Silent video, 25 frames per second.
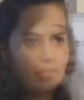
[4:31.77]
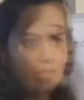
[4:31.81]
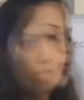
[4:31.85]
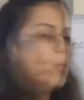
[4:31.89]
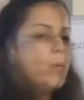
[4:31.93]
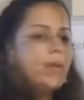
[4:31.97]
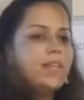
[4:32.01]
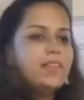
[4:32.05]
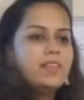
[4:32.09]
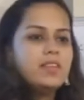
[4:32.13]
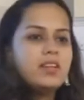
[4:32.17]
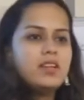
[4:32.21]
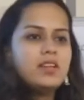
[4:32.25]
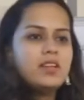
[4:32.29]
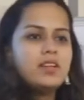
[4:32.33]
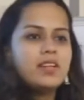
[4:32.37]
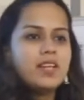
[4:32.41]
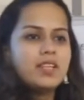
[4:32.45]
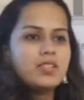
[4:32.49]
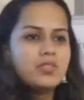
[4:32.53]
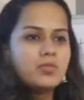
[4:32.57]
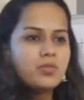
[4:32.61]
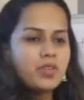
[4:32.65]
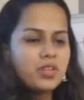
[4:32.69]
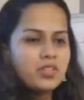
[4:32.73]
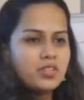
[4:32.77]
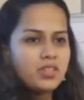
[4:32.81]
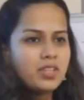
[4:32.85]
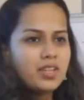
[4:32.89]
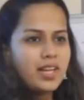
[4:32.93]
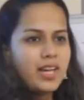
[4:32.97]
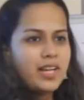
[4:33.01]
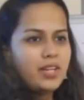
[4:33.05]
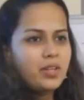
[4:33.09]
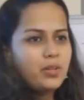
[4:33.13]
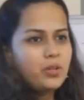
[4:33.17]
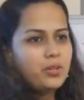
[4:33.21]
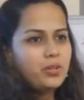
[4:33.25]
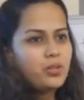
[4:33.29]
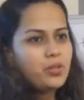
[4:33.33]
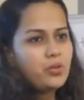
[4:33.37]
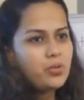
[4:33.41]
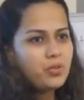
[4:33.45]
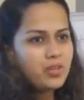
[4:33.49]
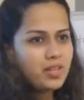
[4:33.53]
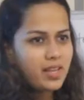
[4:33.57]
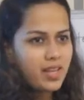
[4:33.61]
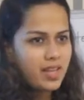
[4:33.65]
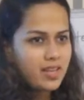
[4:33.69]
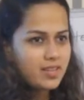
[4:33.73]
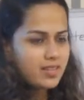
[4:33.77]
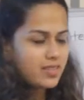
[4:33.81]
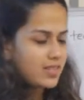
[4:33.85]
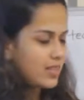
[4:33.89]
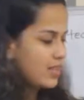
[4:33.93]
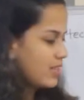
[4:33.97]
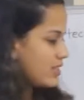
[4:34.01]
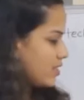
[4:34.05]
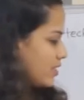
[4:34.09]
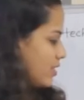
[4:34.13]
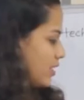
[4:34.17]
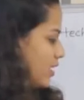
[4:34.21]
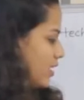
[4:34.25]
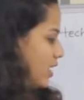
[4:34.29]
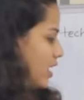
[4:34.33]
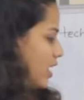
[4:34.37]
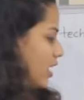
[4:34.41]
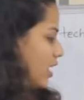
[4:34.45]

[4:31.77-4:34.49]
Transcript: So when the restriction endonucleases